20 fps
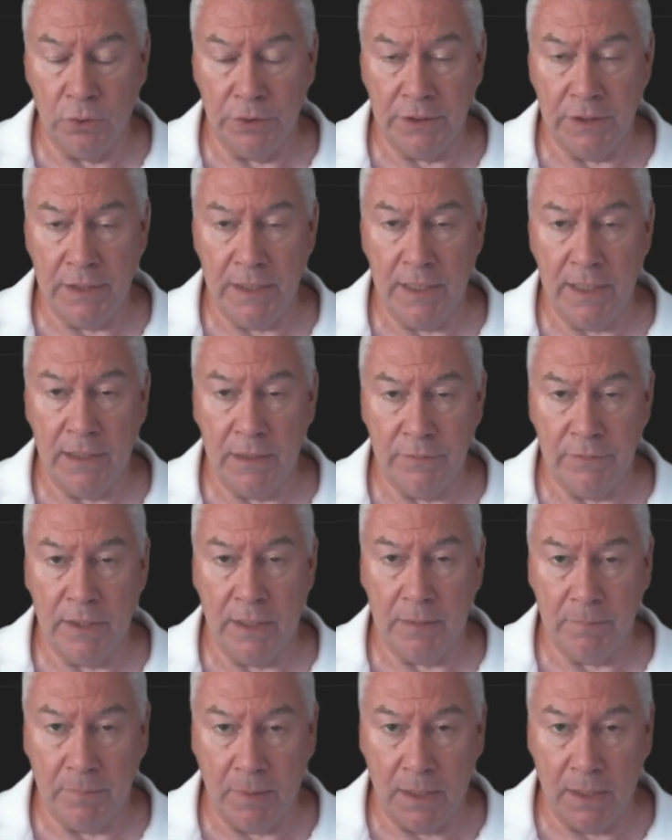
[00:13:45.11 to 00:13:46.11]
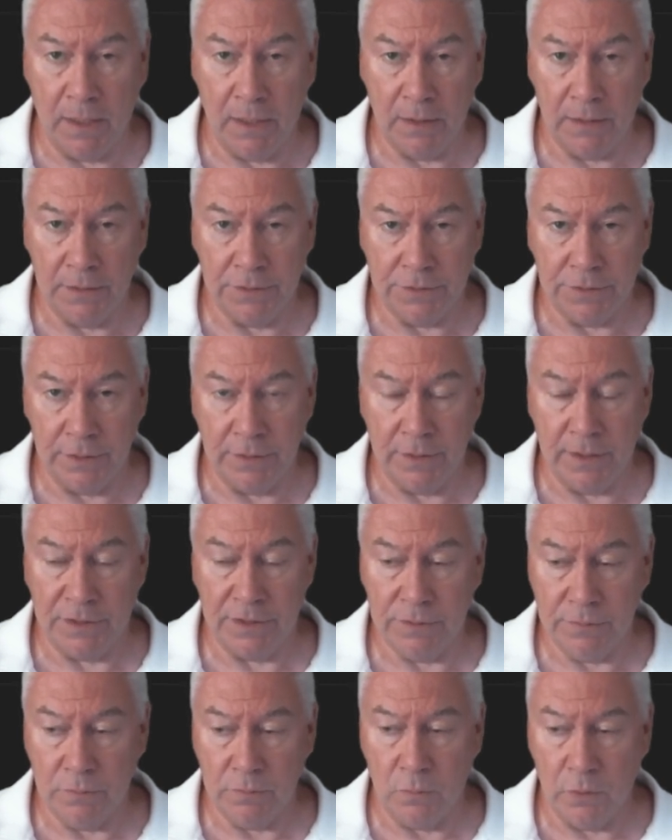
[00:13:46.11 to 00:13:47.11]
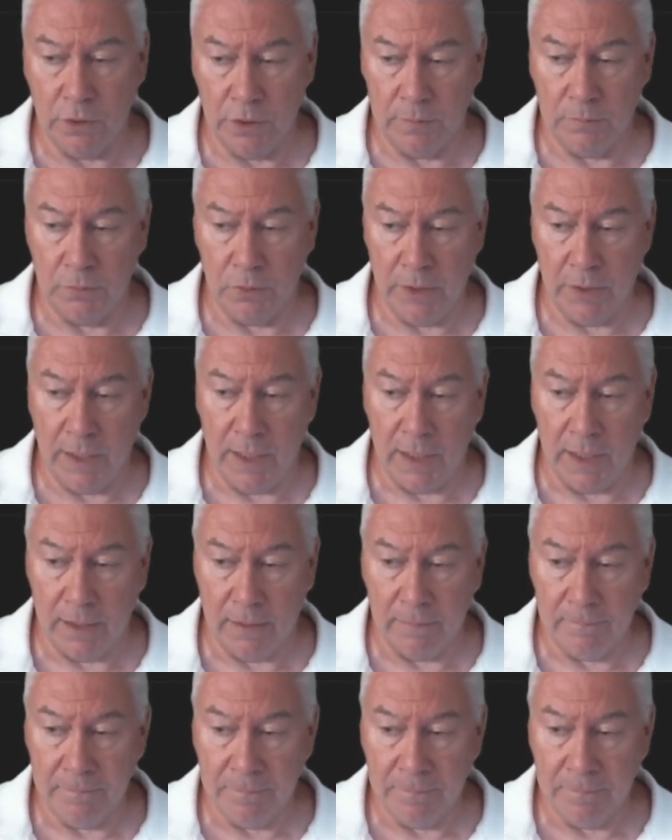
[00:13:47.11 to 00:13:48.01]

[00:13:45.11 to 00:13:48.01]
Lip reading: at the end of that bar, and so that's what I'm looking at.